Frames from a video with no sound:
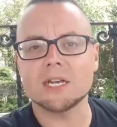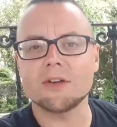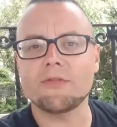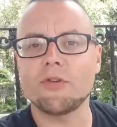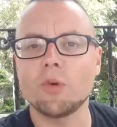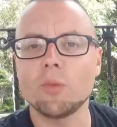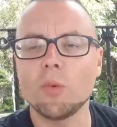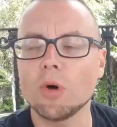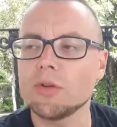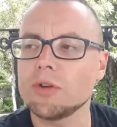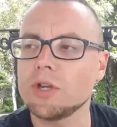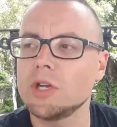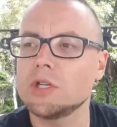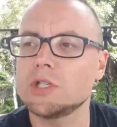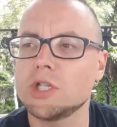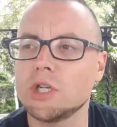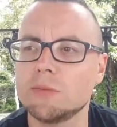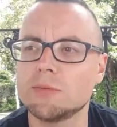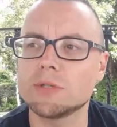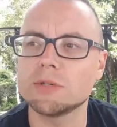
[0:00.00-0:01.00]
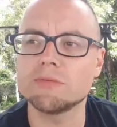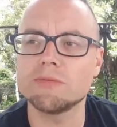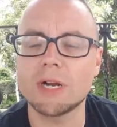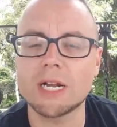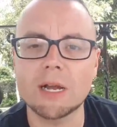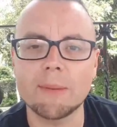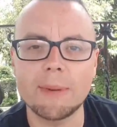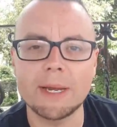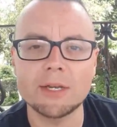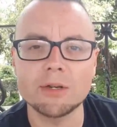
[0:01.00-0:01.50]
if you want YouTube to
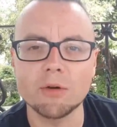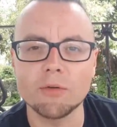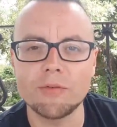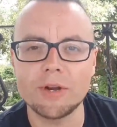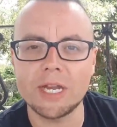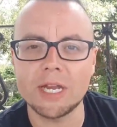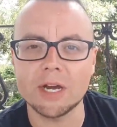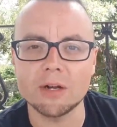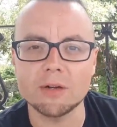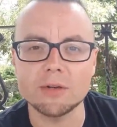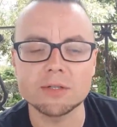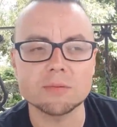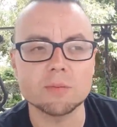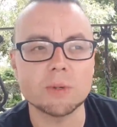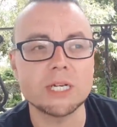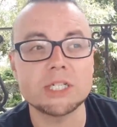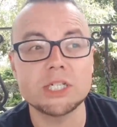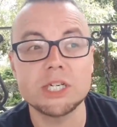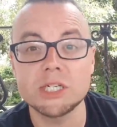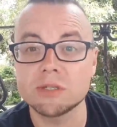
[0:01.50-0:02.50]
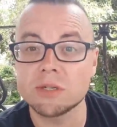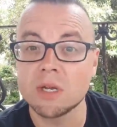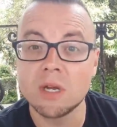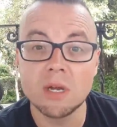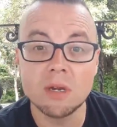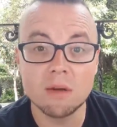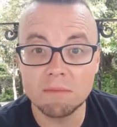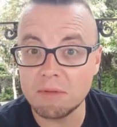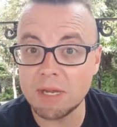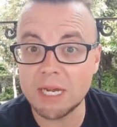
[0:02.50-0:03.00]
recommend your videos, which is
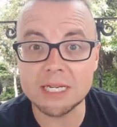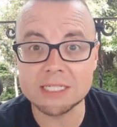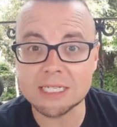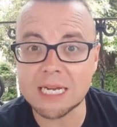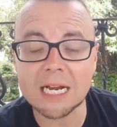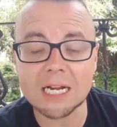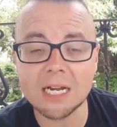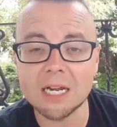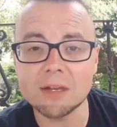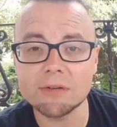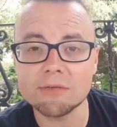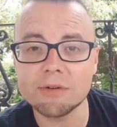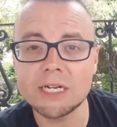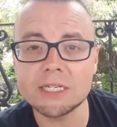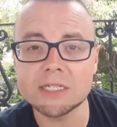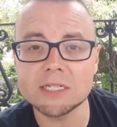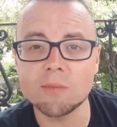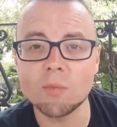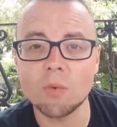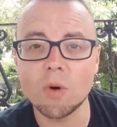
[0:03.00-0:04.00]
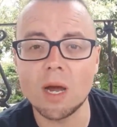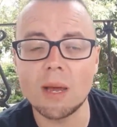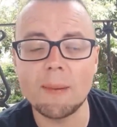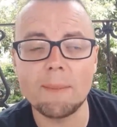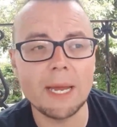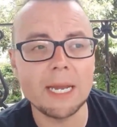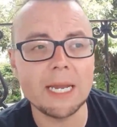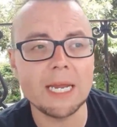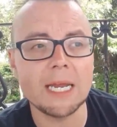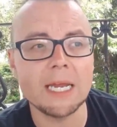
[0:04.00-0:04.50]
exactly the reason why
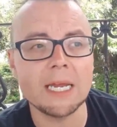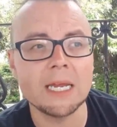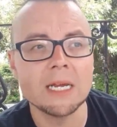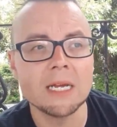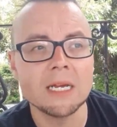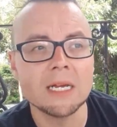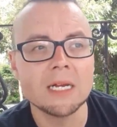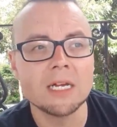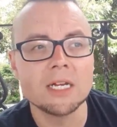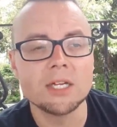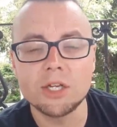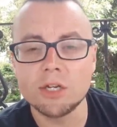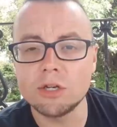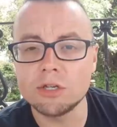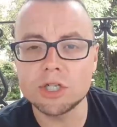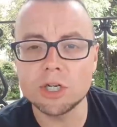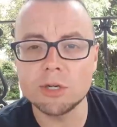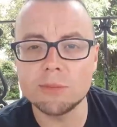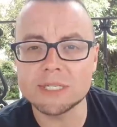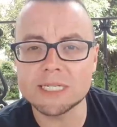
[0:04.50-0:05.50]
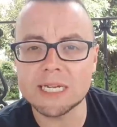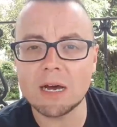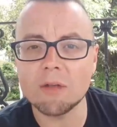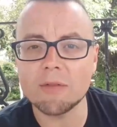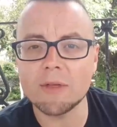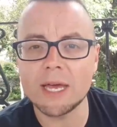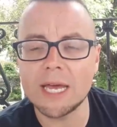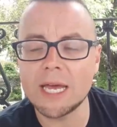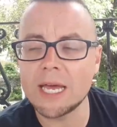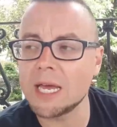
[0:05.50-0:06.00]
many YouTubers out
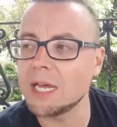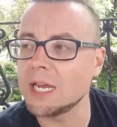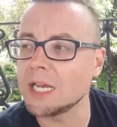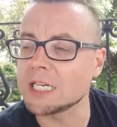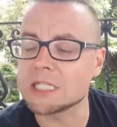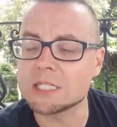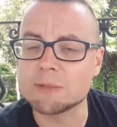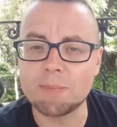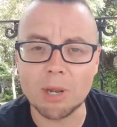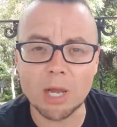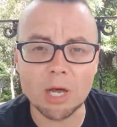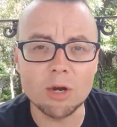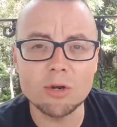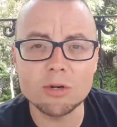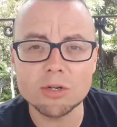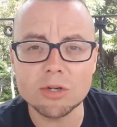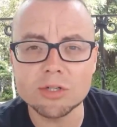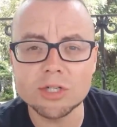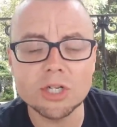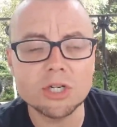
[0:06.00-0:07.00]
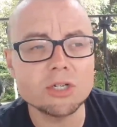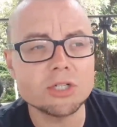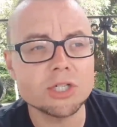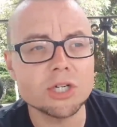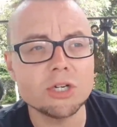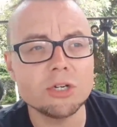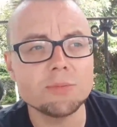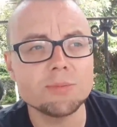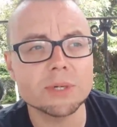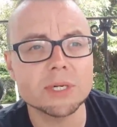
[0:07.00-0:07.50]
there explode on
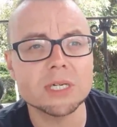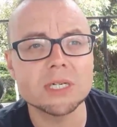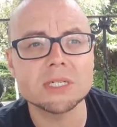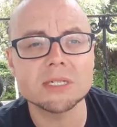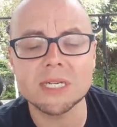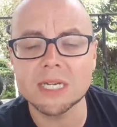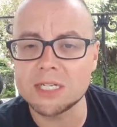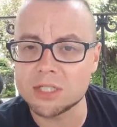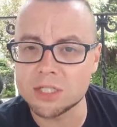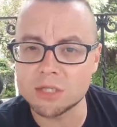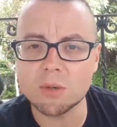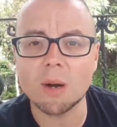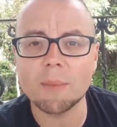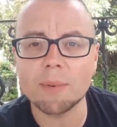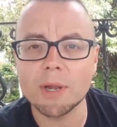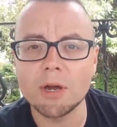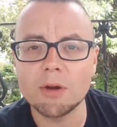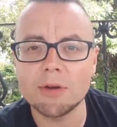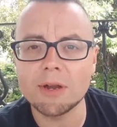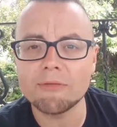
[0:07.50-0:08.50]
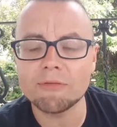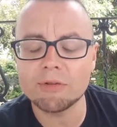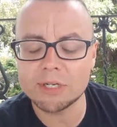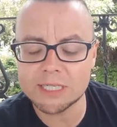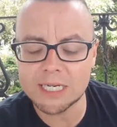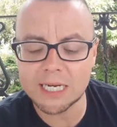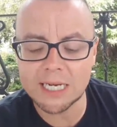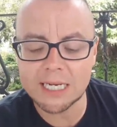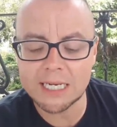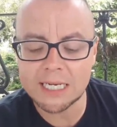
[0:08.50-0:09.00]
YouTube, because they do upload every
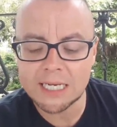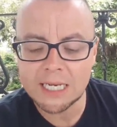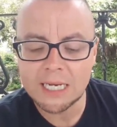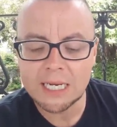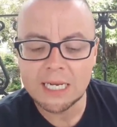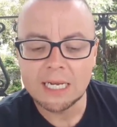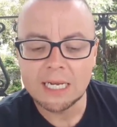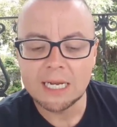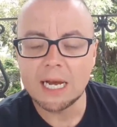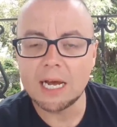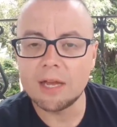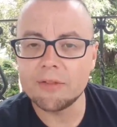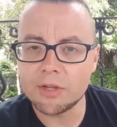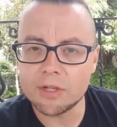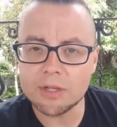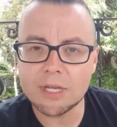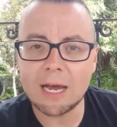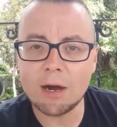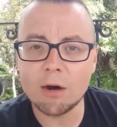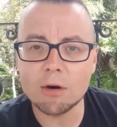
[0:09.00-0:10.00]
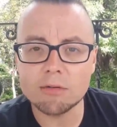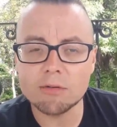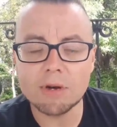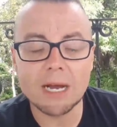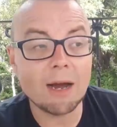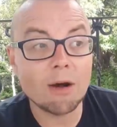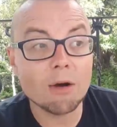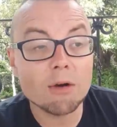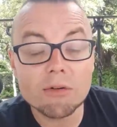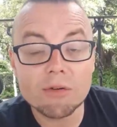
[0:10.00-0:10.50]
day and the
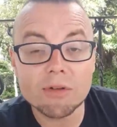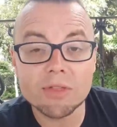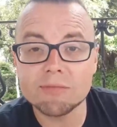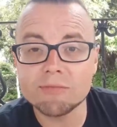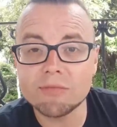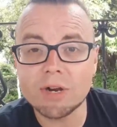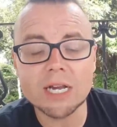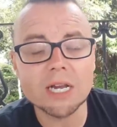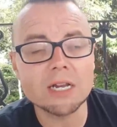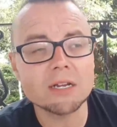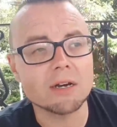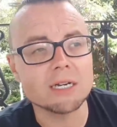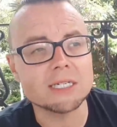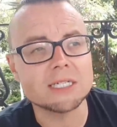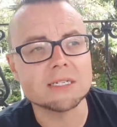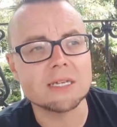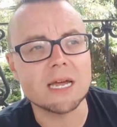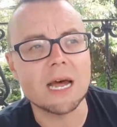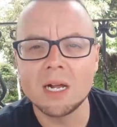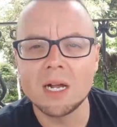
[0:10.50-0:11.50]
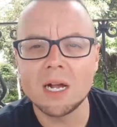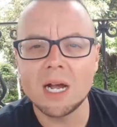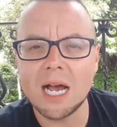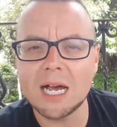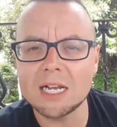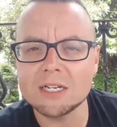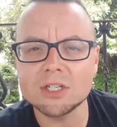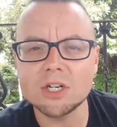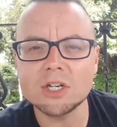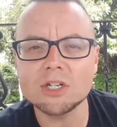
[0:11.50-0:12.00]
algorithm recognises that.
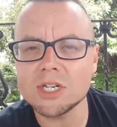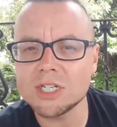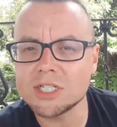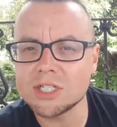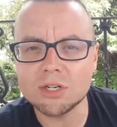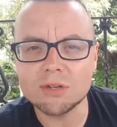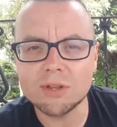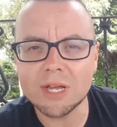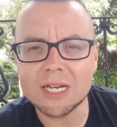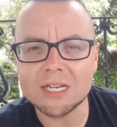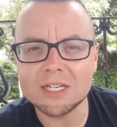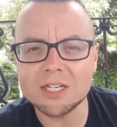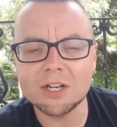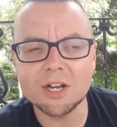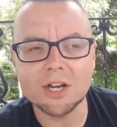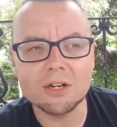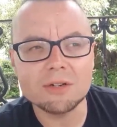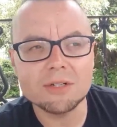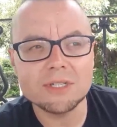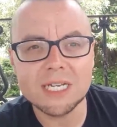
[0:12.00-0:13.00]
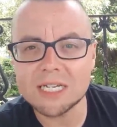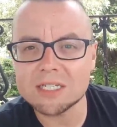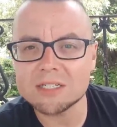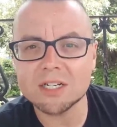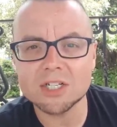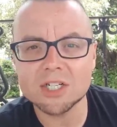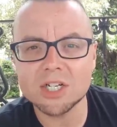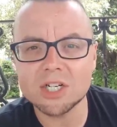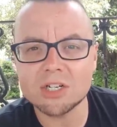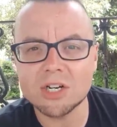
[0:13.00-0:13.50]
And could I do that? You know, yes
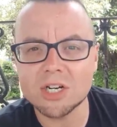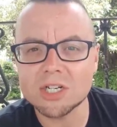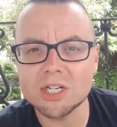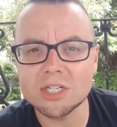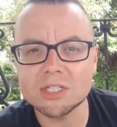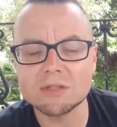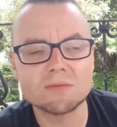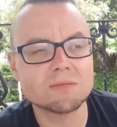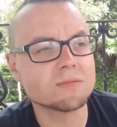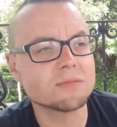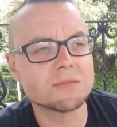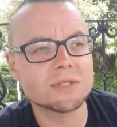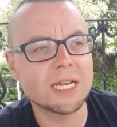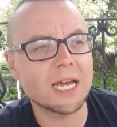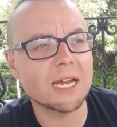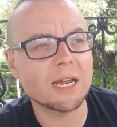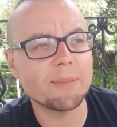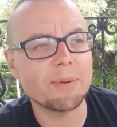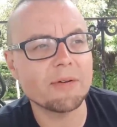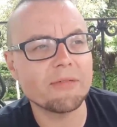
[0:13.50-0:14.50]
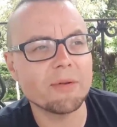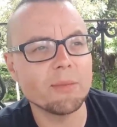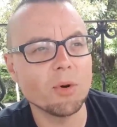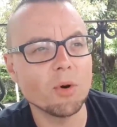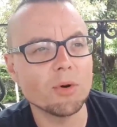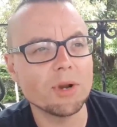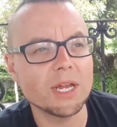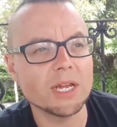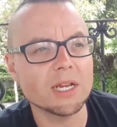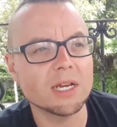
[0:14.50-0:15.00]
I could. I could get up every
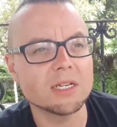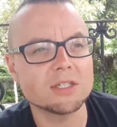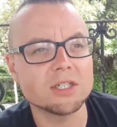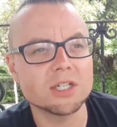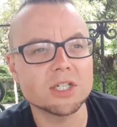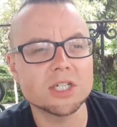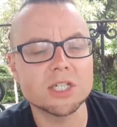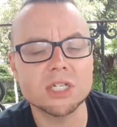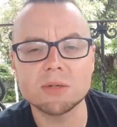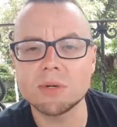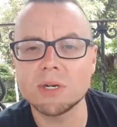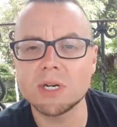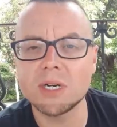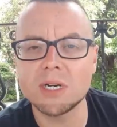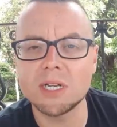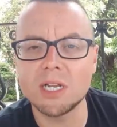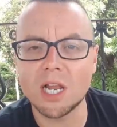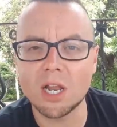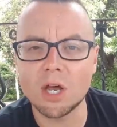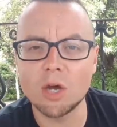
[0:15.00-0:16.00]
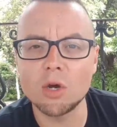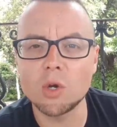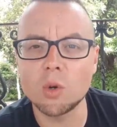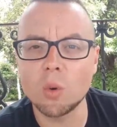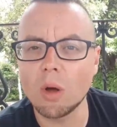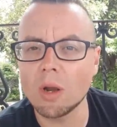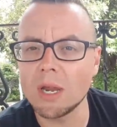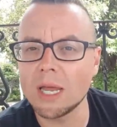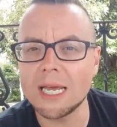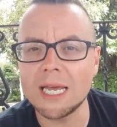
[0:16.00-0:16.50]
morning and just do a low
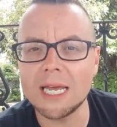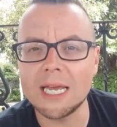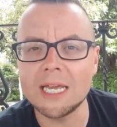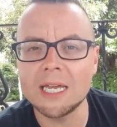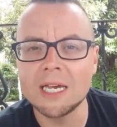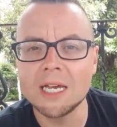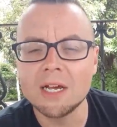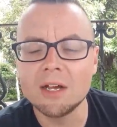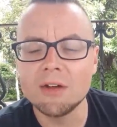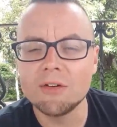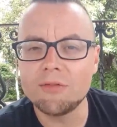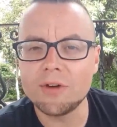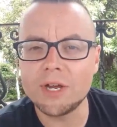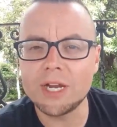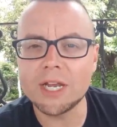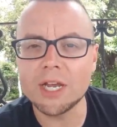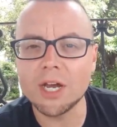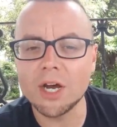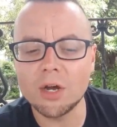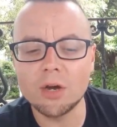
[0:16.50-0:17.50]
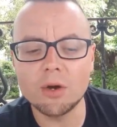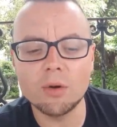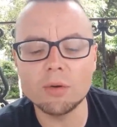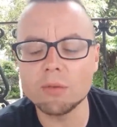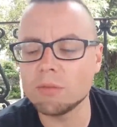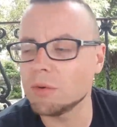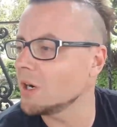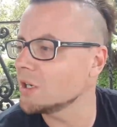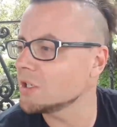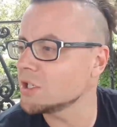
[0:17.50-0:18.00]
quality video
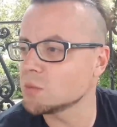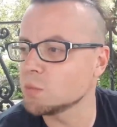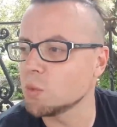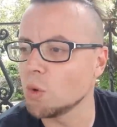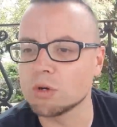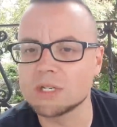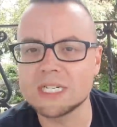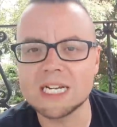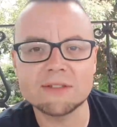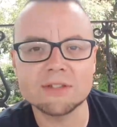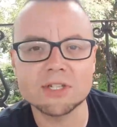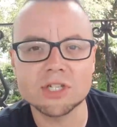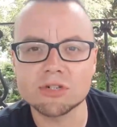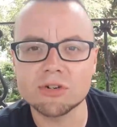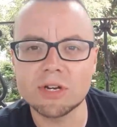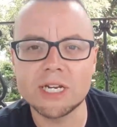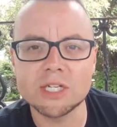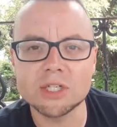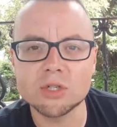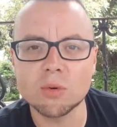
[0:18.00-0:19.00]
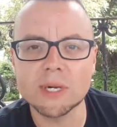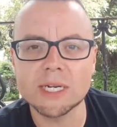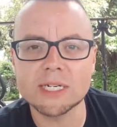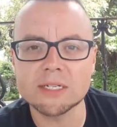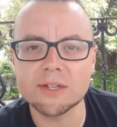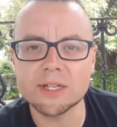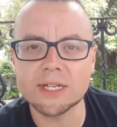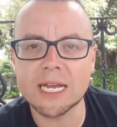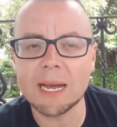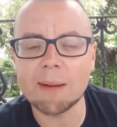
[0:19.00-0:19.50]
where I just walk down the street talking
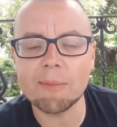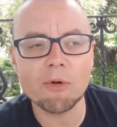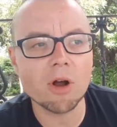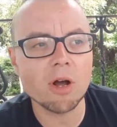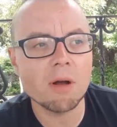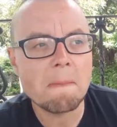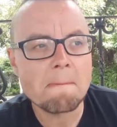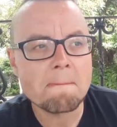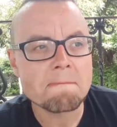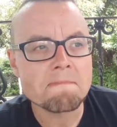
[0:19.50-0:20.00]
to the camera